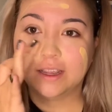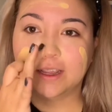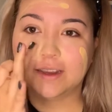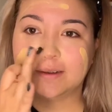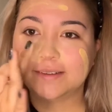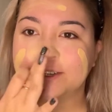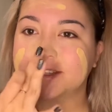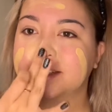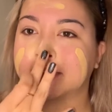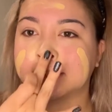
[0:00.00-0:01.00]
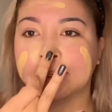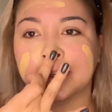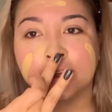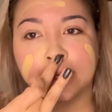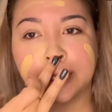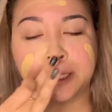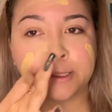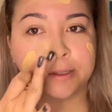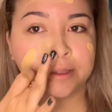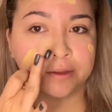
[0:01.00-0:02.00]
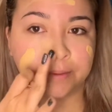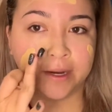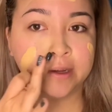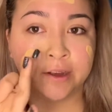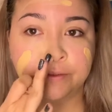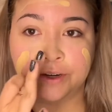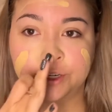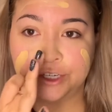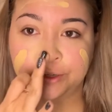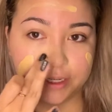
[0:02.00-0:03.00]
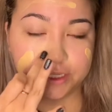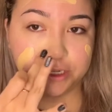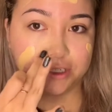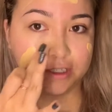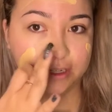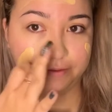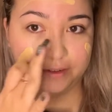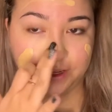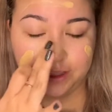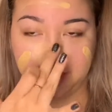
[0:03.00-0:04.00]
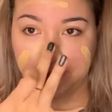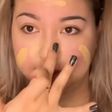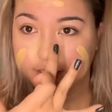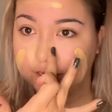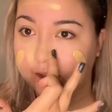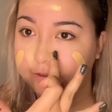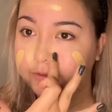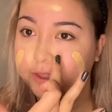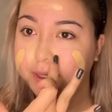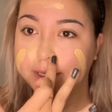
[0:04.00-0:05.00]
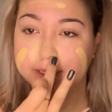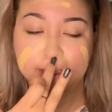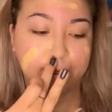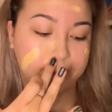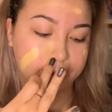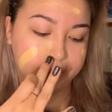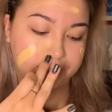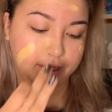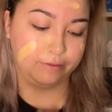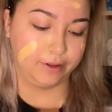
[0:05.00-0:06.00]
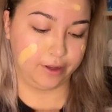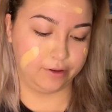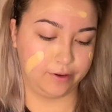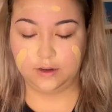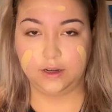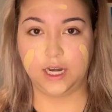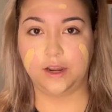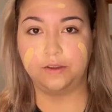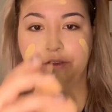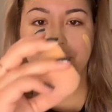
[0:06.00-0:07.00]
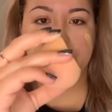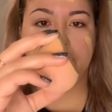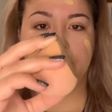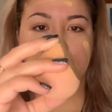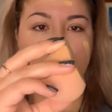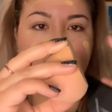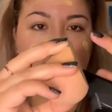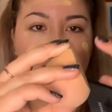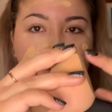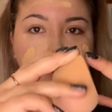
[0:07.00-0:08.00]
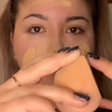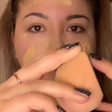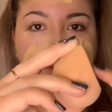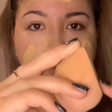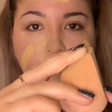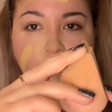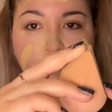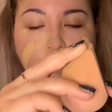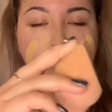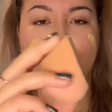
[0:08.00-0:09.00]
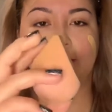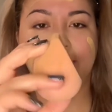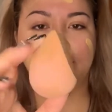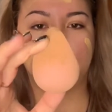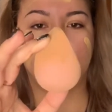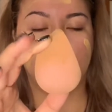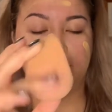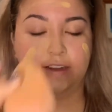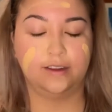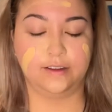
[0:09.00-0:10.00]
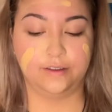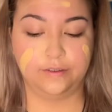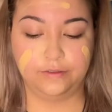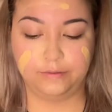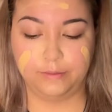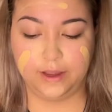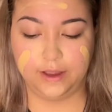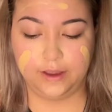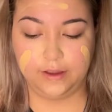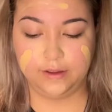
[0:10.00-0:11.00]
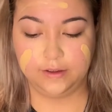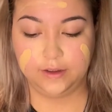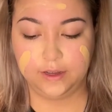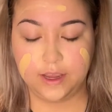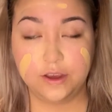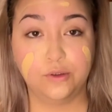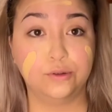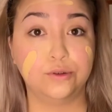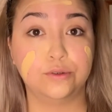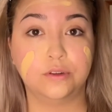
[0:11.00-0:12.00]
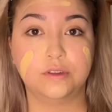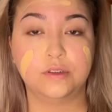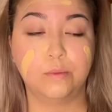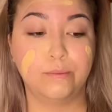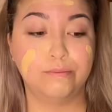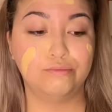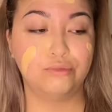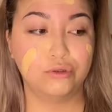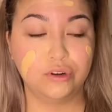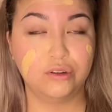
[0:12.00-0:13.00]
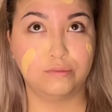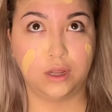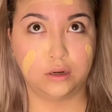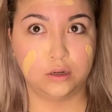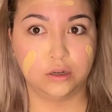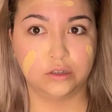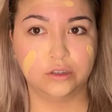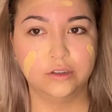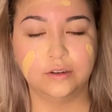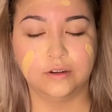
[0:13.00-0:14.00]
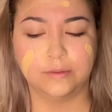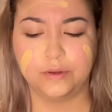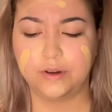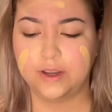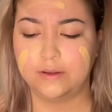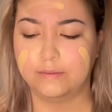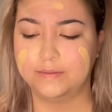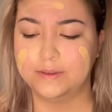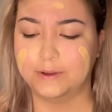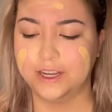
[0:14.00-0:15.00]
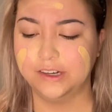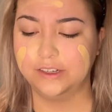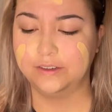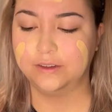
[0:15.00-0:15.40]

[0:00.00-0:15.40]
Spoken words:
it just doesn't get the right coverage. It starts lifting things off things and I just get really annoyed. Now using the big flat side of my EcoTools beauty blender or beauty sponge,